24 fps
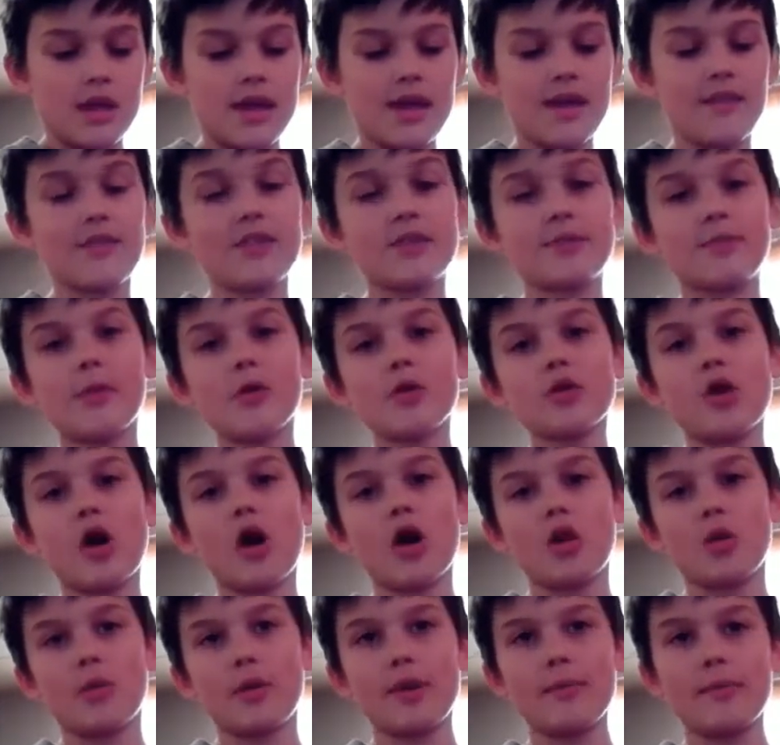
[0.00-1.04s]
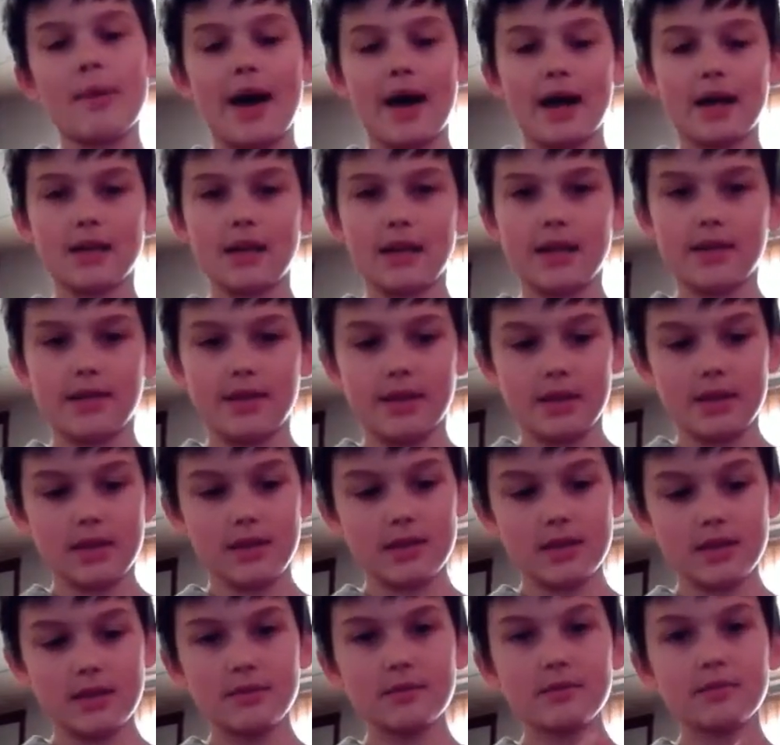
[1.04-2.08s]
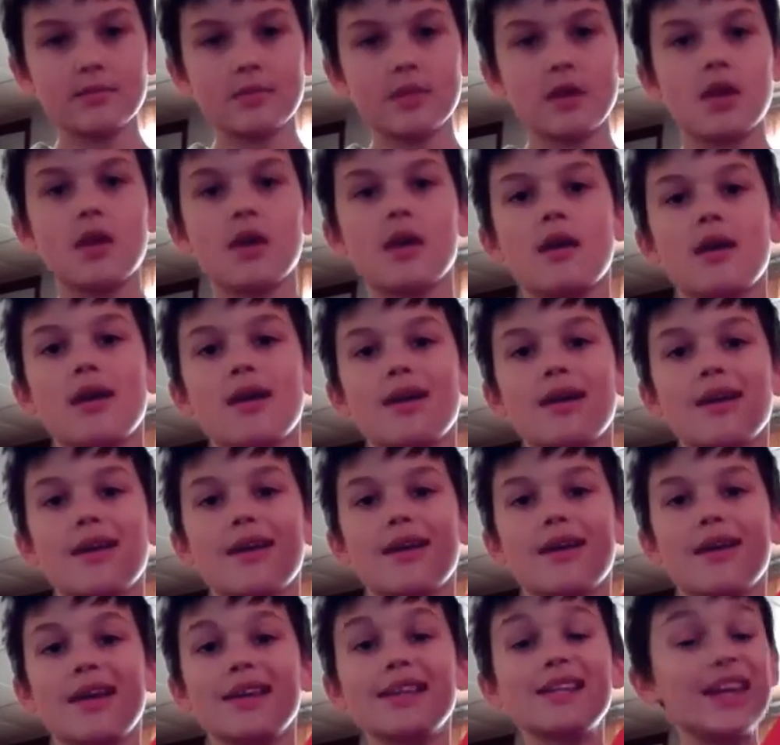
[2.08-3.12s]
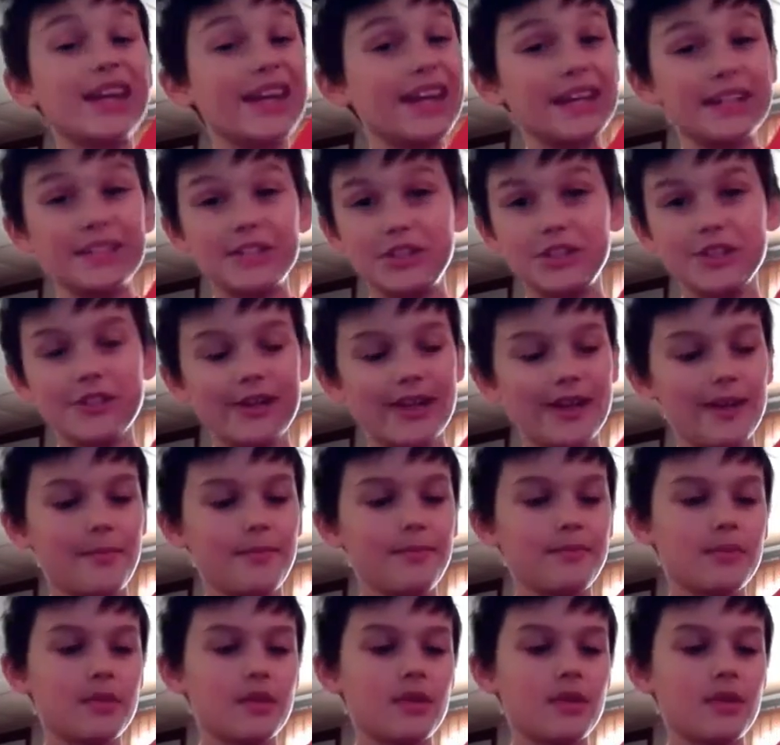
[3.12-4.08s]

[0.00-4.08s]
If it's pulled all the way back like this, you can't shoot it.